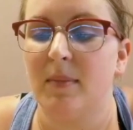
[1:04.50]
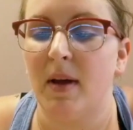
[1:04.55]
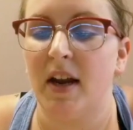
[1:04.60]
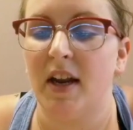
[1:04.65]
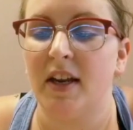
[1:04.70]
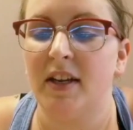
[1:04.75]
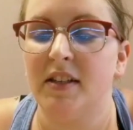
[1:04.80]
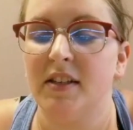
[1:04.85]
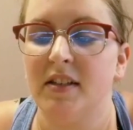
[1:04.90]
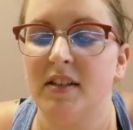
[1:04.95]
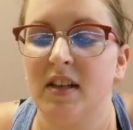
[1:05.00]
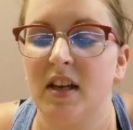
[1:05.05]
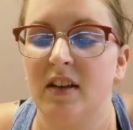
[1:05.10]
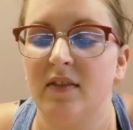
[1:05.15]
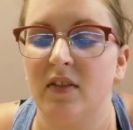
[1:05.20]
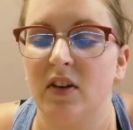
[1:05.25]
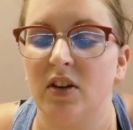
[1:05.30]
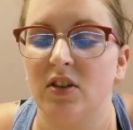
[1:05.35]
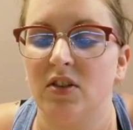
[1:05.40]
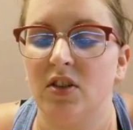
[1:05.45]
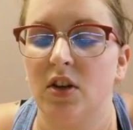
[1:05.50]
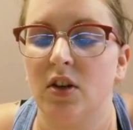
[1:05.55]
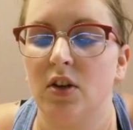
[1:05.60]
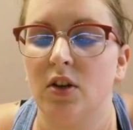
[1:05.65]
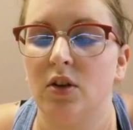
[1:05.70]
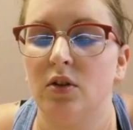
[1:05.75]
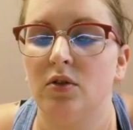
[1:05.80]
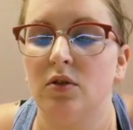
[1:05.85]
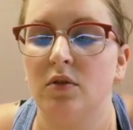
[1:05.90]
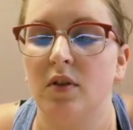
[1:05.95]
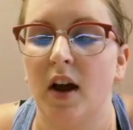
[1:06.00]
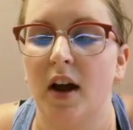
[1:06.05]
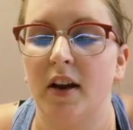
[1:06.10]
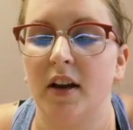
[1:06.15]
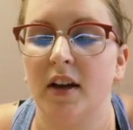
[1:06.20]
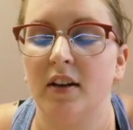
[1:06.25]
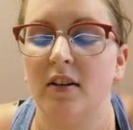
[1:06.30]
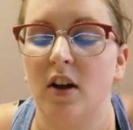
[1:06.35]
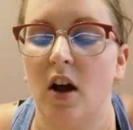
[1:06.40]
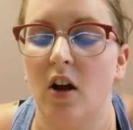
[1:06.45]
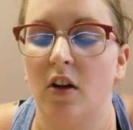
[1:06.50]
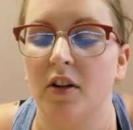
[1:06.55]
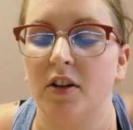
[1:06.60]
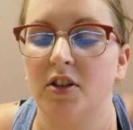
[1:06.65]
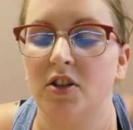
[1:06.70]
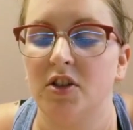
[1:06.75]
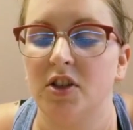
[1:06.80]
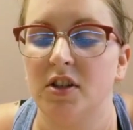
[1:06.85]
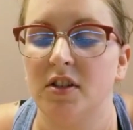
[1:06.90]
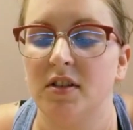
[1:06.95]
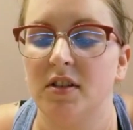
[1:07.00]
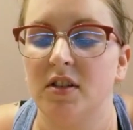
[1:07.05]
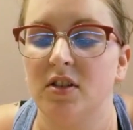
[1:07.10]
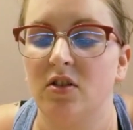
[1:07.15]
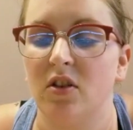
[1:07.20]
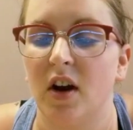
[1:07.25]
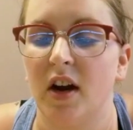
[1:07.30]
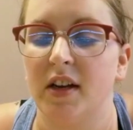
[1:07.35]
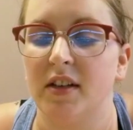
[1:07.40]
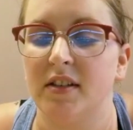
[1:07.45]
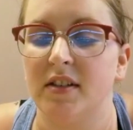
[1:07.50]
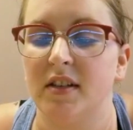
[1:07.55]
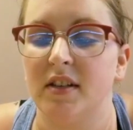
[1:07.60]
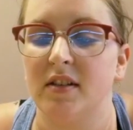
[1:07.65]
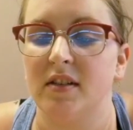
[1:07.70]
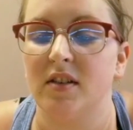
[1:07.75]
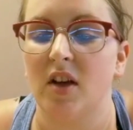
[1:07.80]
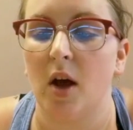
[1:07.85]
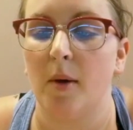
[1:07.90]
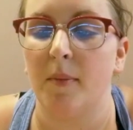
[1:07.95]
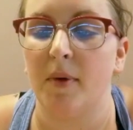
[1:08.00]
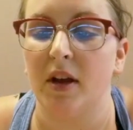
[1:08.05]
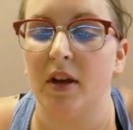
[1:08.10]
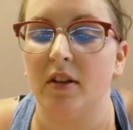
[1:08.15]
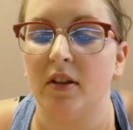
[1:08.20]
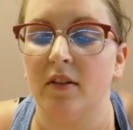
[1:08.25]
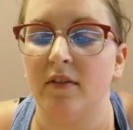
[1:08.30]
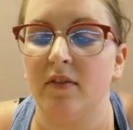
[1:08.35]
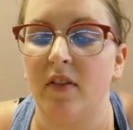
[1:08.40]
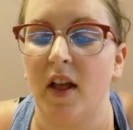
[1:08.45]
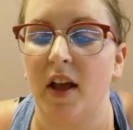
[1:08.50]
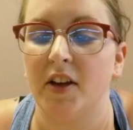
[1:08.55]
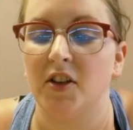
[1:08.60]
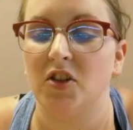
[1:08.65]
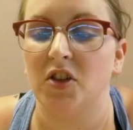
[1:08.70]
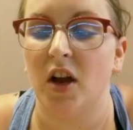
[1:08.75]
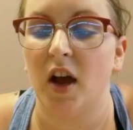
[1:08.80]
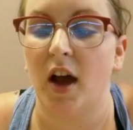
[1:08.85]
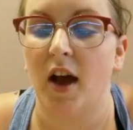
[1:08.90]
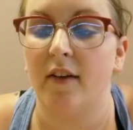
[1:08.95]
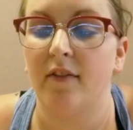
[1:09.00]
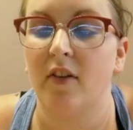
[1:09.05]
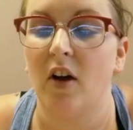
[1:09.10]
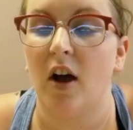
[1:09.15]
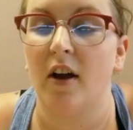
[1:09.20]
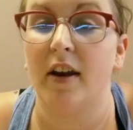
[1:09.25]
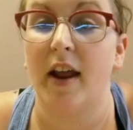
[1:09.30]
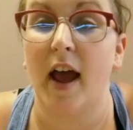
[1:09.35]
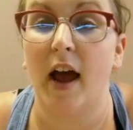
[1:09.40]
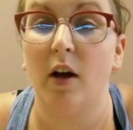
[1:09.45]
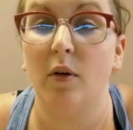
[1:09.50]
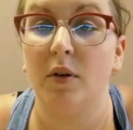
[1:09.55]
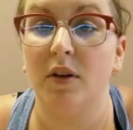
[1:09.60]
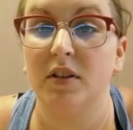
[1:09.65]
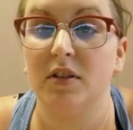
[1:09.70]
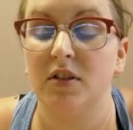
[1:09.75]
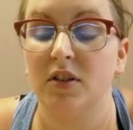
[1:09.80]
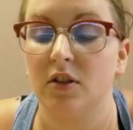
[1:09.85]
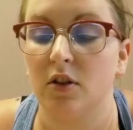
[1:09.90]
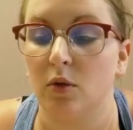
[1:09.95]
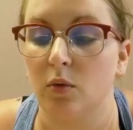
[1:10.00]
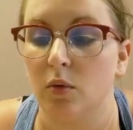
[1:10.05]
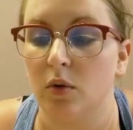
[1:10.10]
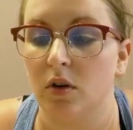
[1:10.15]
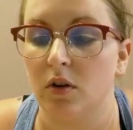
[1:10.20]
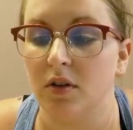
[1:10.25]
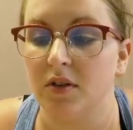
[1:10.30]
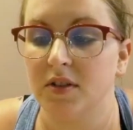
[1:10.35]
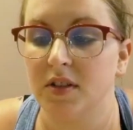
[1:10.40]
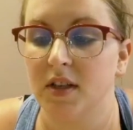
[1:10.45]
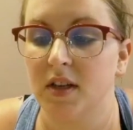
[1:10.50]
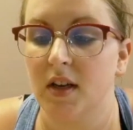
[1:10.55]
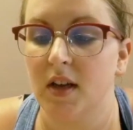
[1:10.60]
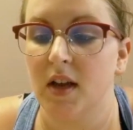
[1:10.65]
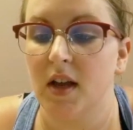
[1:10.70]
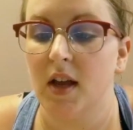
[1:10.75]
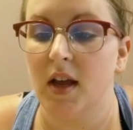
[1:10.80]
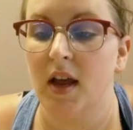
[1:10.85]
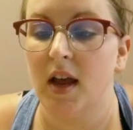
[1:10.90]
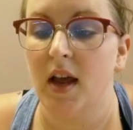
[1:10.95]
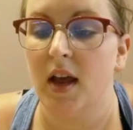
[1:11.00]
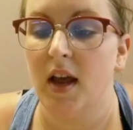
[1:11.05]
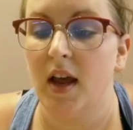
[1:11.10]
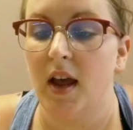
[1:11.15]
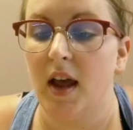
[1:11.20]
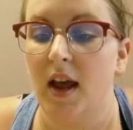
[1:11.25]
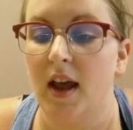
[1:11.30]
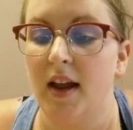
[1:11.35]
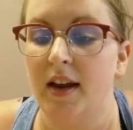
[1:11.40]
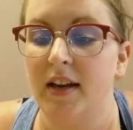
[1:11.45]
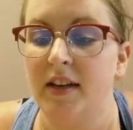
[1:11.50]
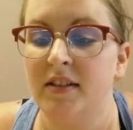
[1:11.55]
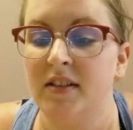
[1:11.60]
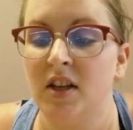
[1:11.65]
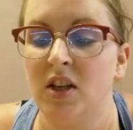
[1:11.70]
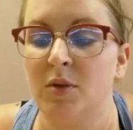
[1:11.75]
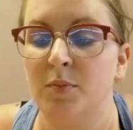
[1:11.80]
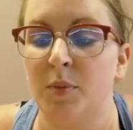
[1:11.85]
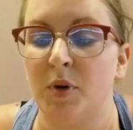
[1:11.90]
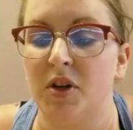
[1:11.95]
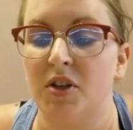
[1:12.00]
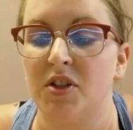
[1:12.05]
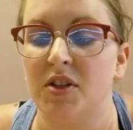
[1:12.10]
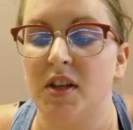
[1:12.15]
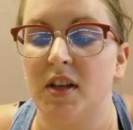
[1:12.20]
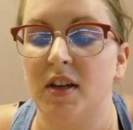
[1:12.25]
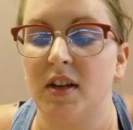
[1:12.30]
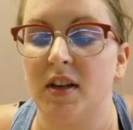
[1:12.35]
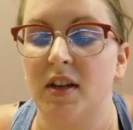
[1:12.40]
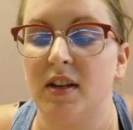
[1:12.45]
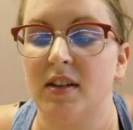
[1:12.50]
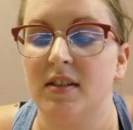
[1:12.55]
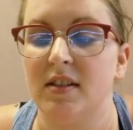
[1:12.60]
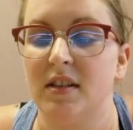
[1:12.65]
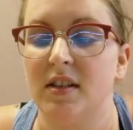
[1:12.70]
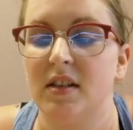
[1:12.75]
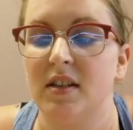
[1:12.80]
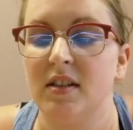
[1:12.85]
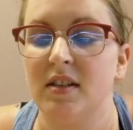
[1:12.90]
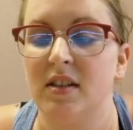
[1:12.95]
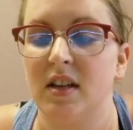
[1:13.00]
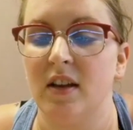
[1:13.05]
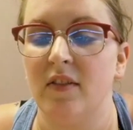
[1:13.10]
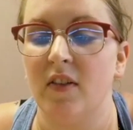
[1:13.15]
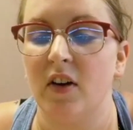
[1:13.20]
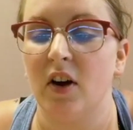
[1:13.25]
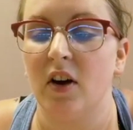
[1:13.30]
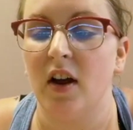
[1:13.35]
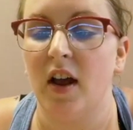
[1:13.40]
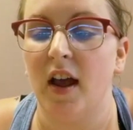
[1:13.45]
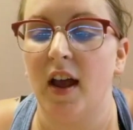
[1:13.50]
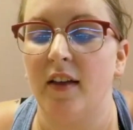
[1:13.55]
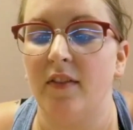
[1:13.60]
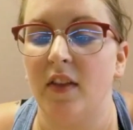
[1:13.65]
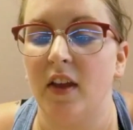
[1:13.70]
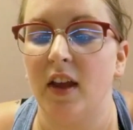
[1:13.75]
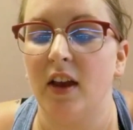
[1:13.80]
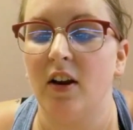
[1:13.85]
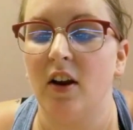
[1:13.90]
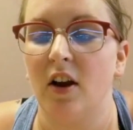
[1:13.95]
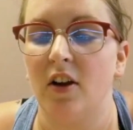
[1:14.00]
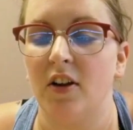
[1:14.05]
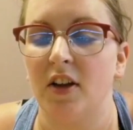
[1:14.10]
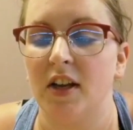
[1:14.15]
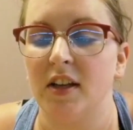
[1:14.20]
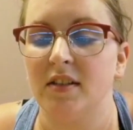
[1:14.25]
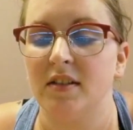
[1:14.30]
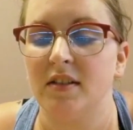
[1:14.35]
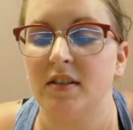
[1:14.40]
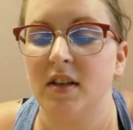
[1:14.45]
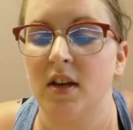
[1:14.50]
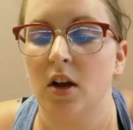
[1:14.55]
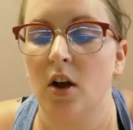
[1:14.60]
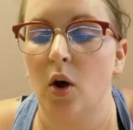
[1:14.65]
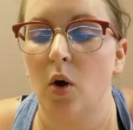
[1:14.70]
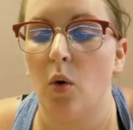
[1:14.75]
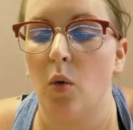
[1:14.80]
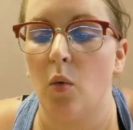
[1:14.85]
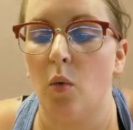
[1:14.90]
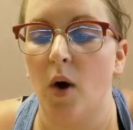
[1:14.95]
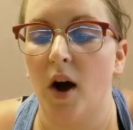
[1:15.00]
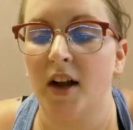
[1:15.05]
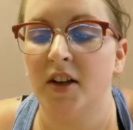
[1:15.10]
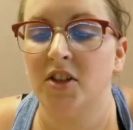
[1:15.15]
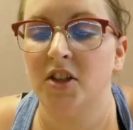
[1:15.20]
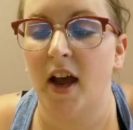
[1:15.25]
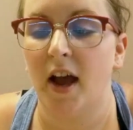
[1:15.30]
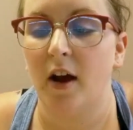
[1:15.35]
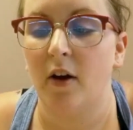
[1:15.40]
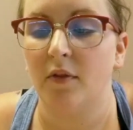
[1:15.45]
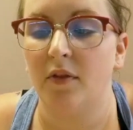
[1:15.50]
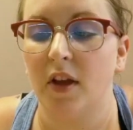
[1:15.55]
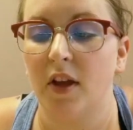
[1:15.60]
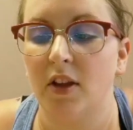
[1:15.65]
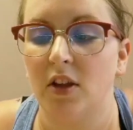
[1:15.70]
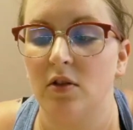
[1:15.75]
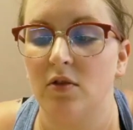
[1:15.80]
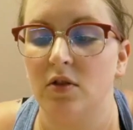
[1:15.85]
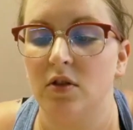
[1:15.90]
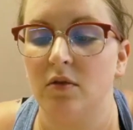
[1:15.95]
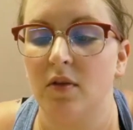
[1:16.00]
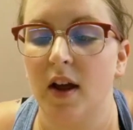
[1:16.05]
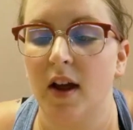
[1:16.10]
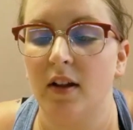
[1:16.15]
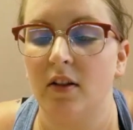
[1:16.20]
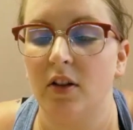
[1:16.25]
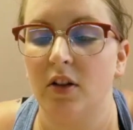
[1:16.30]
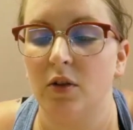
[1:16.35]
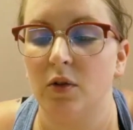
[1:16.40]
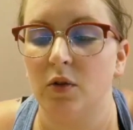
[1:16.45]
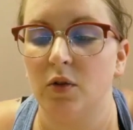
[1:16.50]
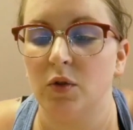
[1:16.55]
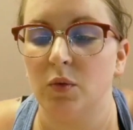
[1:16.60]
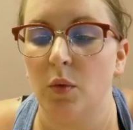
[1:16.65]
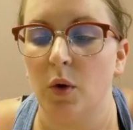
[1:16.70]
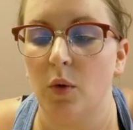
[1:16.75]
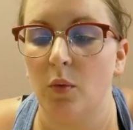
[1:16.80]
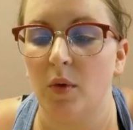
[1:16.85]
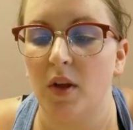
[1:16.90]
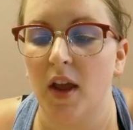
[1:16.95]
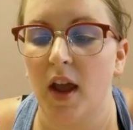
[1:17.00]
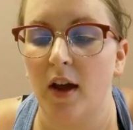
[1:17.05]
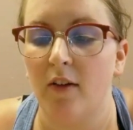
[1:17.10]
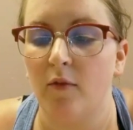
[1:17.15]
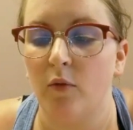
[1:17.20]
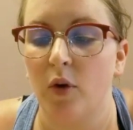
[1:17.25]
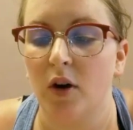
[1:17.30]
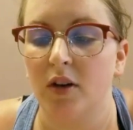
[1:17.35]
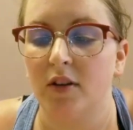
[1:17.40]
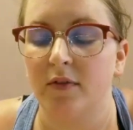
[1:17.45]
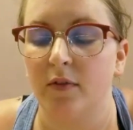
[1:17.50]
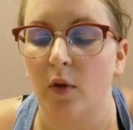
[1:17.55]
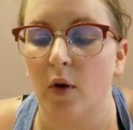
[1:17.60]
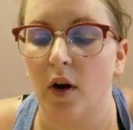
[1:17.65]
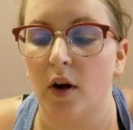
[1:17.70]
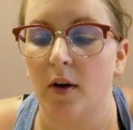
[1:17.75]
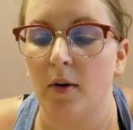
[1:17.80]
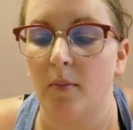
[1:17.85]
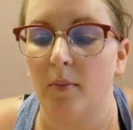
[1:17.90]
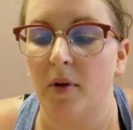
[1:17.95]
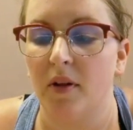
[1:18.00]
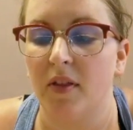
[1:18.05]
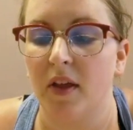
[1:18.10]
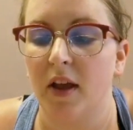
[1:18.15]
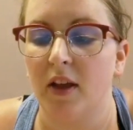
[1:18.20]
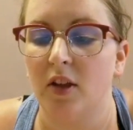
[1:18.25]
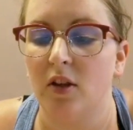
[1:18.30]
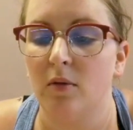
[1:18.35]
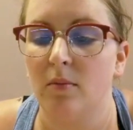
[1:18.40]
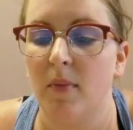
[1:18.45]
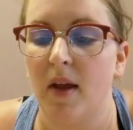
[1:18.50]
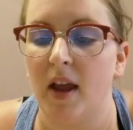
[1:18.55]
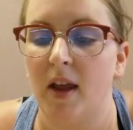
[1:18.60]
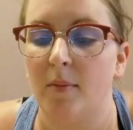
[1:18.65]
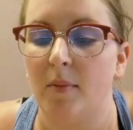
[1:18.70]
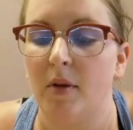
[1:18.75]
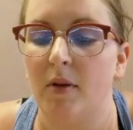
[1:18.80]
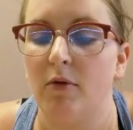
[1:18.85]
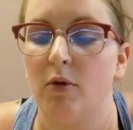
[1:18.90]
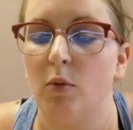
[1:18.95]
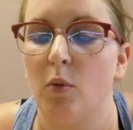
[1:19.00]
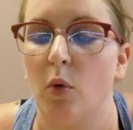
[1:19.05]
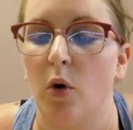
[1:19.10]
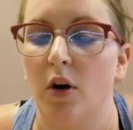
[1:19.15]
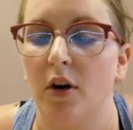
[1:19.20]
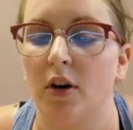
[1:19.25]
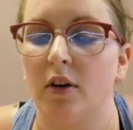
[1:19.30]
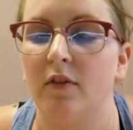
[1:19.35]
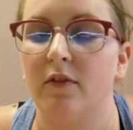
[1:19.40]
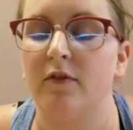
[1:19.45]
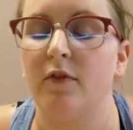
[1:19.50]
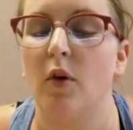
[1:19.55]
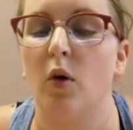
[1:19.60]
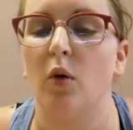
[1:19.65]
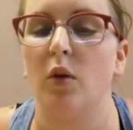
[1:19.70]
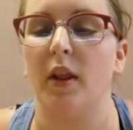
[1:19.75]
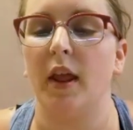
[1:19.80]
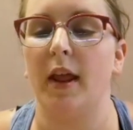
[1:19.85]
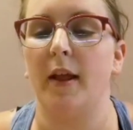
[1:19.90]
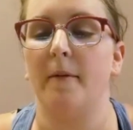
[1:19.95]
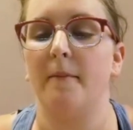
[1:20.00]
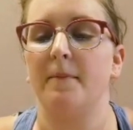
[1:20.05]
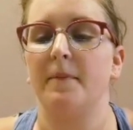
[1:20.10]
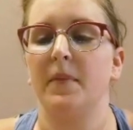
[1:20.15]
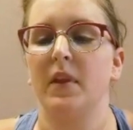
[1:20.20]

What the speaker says: many deceivers who do not acknowledge Jesus Christ is coming in the flesh have gone out into the world. Any such person is the deceiver and the anarchist. Watch out that you do not lose what we have worked for, but that you may be rewarded fully.